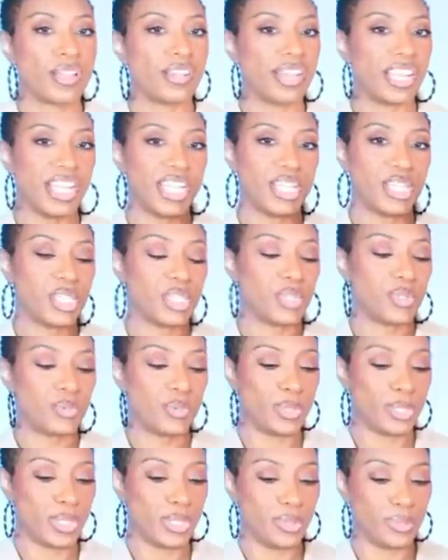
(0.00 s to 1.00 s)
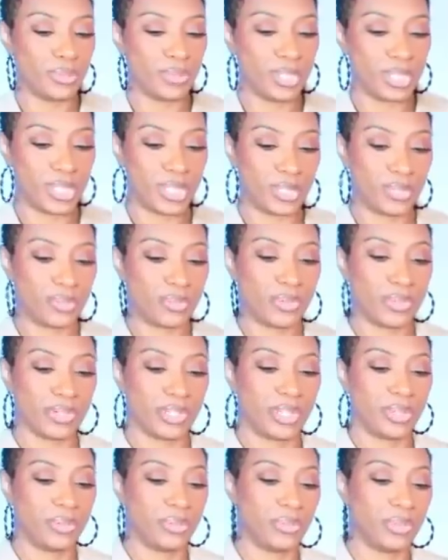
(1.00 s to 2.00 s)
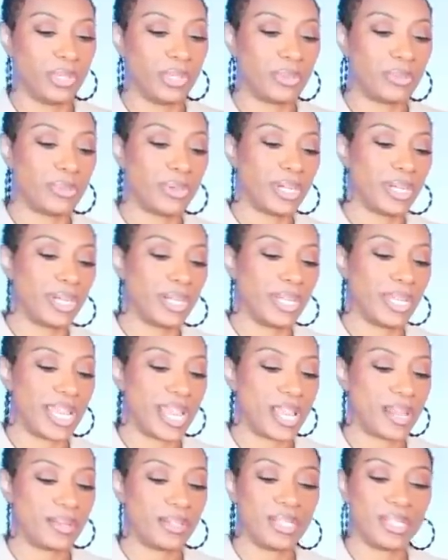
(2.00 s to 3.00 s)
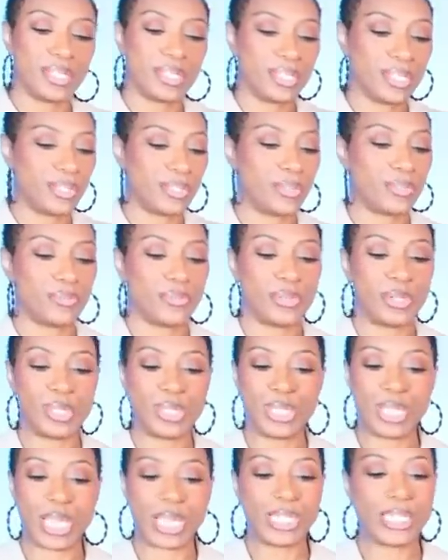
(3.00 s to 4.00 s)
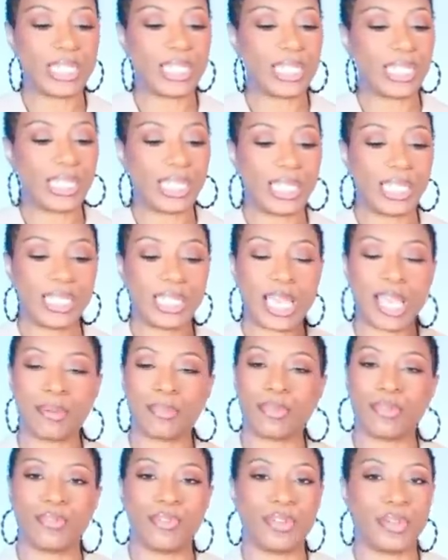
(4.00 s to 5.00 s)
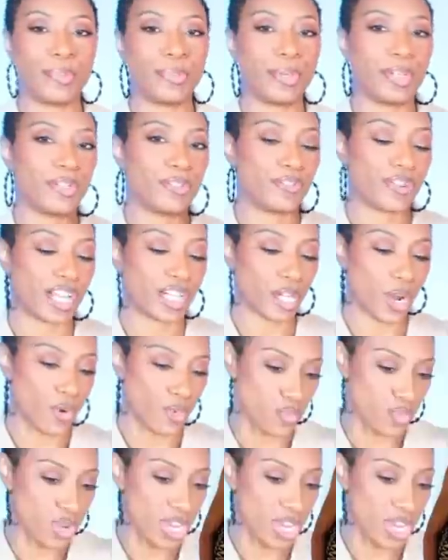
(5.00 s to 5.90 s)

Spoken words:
Now this is real cute. This is real cute. We're gonna break her down. This is real dainty and ladylike, but very much fashion.